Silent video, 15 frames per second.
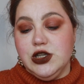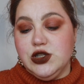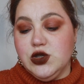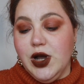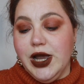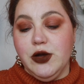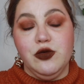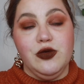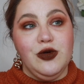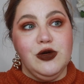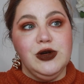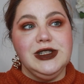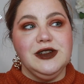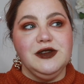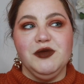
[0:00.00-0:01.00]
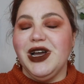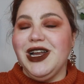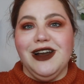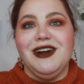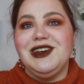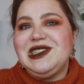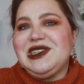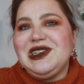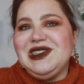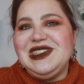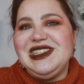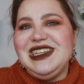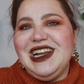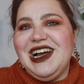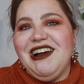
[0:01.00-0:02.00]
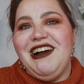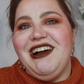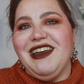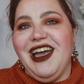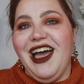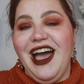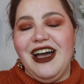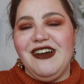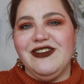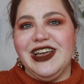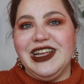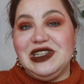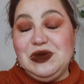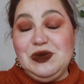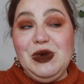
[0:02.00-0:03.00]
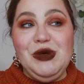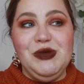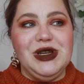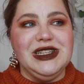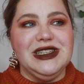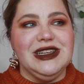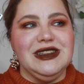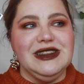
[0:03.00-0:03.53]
so I rolled in my last concealer I have at the moment,